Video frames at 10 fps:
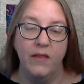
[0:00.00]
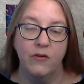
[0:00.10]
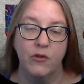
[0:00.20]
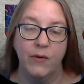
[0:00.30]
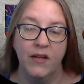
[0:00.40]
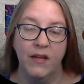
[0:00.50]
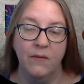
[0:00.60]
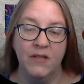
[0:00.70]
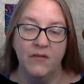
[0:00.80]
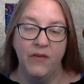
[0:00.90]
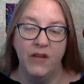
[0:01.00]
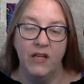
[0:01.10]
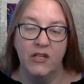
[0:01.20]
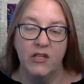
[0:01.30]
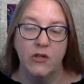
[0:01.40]
their treaty was
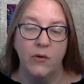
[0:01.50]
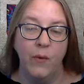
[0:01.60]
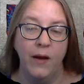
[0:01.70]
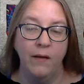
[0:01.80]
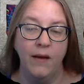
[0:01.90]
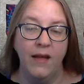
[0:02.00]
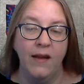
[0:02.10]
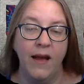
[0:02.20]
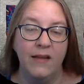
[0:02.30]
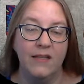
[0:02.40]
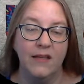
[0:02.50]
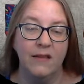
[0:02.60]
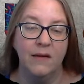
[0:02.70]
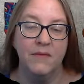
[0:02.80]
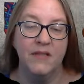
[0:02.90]
finished, wherein I did
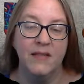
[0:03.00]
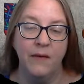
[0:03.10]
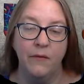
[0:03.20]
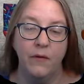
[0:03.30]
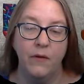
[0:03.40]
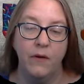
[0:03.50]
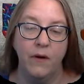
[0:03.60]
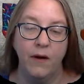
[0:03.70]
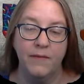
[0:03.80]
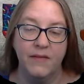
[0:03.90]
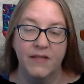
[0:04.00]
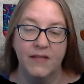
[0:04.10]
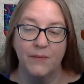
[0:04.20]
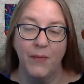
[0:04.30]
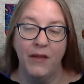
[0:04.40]
them several good
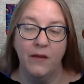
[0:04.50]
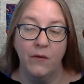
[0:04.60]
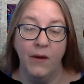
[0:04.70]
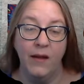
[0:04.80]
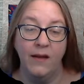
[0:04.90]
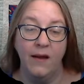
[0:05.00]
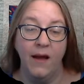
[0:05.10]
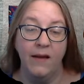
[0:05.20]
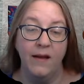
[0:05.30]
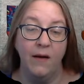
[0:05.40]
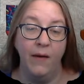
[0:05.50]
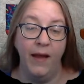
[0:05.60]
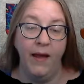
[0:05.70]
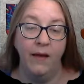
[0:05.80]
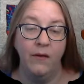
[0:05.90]
offices by the credit I now
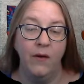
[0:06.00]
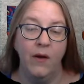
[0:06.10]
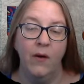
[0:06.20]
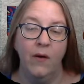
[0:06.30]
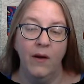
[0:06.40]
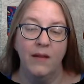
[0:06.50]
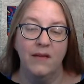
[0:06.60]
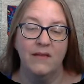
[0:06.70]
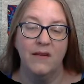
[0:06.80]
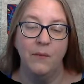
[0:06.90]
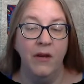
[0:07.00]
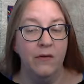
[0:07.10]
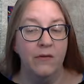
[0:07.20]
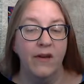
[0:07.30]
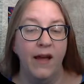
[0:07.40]
had, or at least
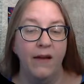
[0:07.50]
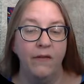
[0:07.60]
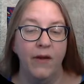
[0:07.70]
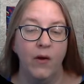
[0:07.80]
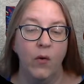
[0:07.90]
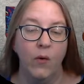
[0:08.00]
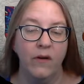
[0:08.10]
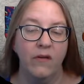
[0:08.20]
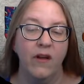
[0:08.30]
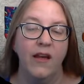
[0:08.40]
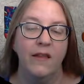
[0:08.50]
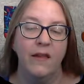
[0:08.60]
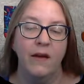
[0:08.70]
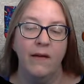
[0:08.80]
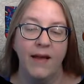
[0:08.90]
appeared to have at court,
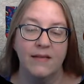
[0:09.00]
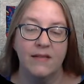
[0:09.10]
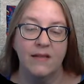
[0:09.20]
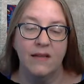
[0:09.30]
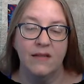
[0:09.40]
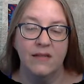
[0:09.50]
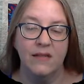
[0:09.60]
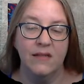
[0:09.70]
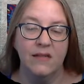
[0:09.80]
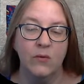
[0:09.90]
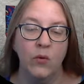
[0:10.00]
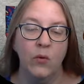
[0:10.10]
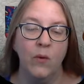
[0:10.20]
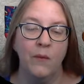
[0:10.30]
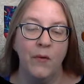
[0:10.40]
their excellencies, who
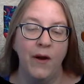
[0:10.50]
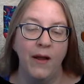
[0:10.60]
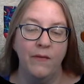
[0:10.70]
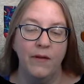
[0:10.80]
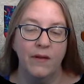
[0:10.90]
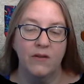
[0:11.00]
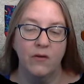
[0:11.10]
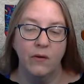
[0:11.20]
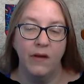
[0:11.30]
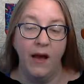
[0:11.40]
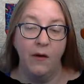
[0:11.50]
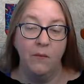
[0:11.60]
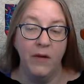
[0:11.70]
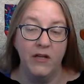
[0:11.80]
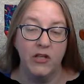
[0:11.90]
were privately told how
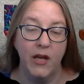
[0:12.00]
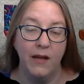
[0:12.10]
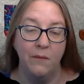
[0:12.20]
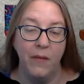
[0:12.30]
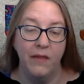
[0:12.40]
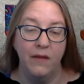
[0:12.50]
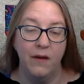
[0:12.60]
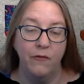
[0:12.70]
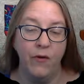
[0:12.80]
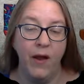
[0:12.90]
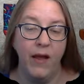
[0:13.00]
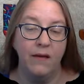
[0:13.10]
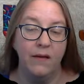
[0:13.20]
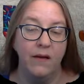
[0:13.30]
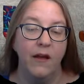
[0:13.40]
much I had been their
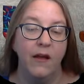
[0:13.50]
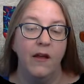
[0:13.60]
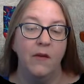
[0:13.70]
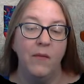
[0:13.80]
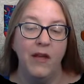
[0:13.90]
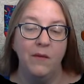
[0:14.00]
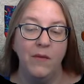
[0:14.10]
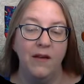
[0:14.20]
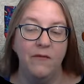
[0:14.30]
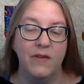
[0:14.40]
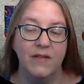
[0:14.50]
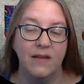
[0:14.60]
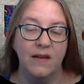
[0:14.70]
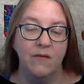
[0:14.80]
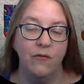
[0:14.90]
friend, made me a
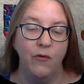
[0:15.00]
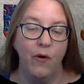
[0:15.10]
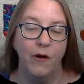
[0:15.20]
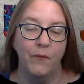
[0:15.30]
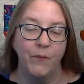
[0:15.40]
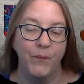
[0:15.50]
visit in form.